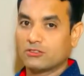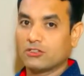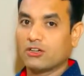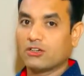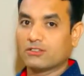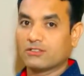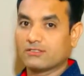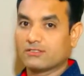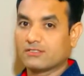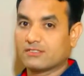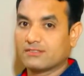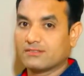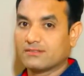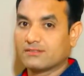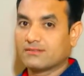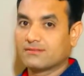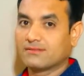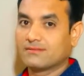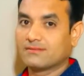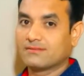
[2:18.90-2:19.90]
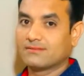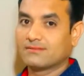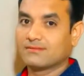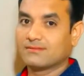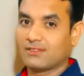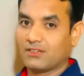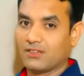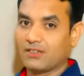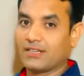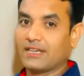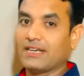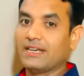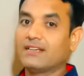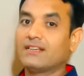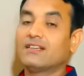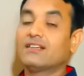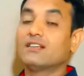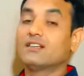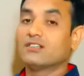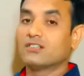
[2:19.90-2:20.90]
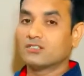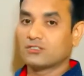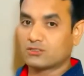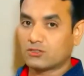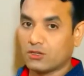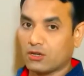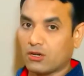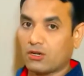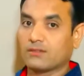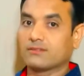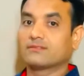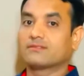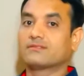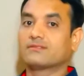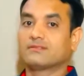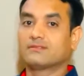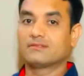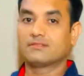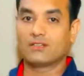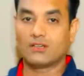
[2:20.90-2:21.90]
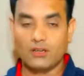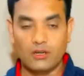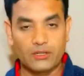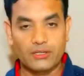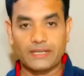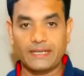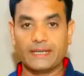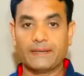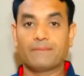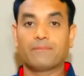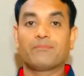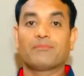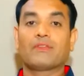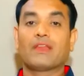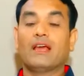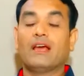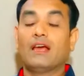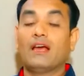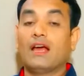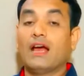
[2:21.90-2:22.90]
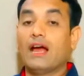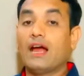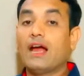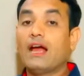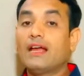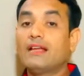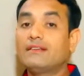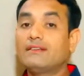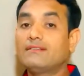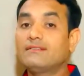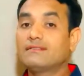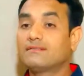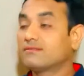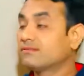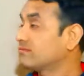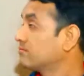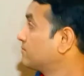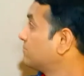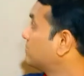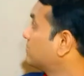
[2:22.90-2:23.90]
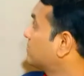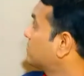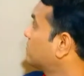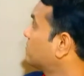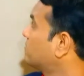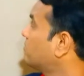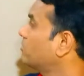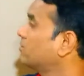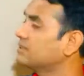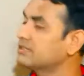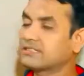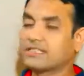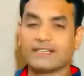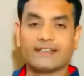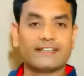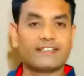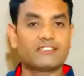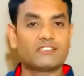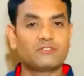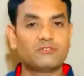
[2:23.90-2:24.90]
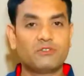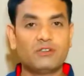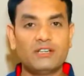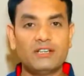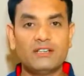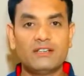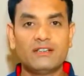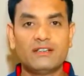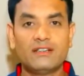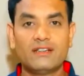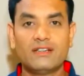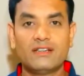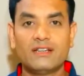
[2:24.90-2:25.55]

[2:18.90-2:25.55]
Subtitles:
Shorts. Okay. Short. Okay. And what is the next word?